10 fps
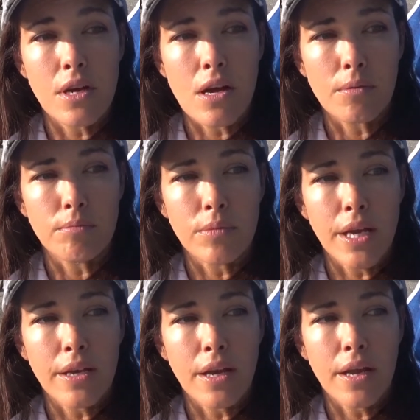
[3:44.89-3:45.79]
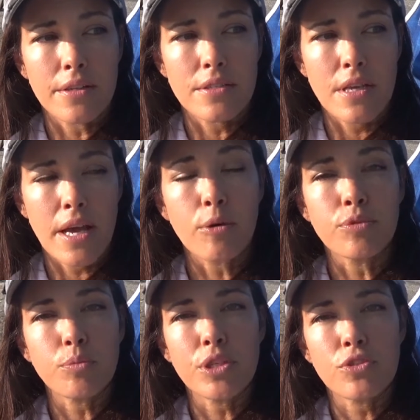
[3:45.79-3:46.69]
And it's helped
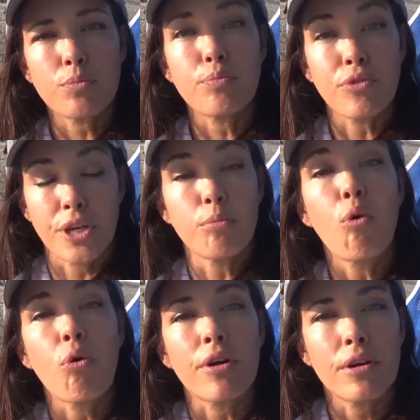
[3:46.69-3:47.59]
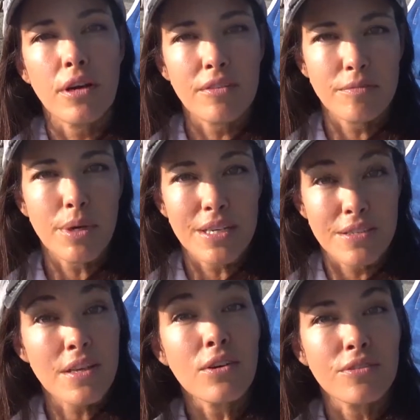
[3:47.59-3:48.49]
me to bring more of
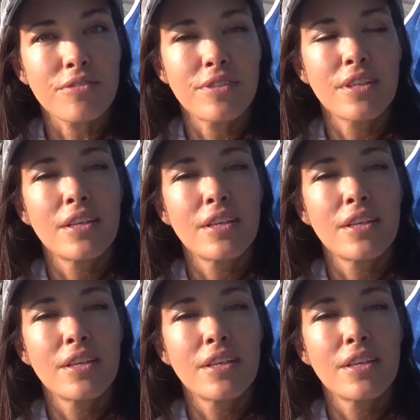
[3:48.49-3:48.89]
myself